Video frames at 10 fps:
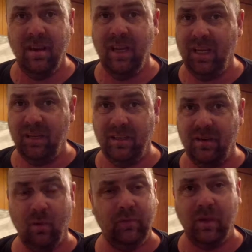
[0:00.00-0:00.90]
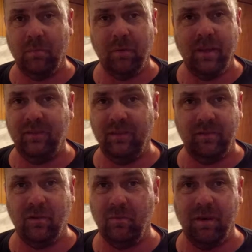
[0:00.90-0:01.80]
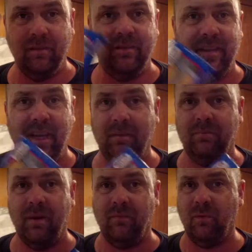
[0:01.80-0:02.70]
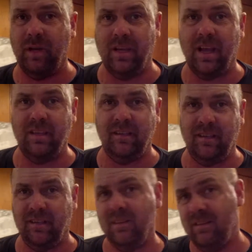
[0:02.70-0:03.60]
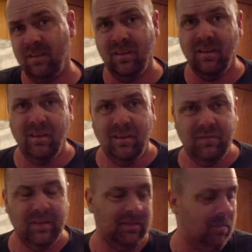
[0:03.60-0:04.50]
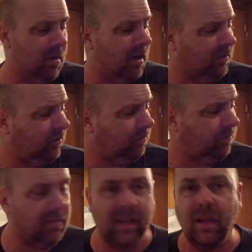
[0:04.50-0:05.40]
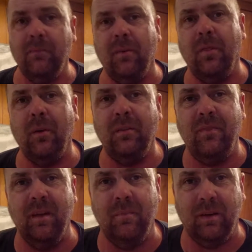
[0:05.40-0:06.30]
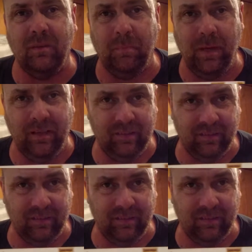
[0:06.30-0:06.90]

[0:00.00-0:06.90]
In wholesale prices are around the same, about 49 to 50 bucks. I got them for 35 bucks a piece.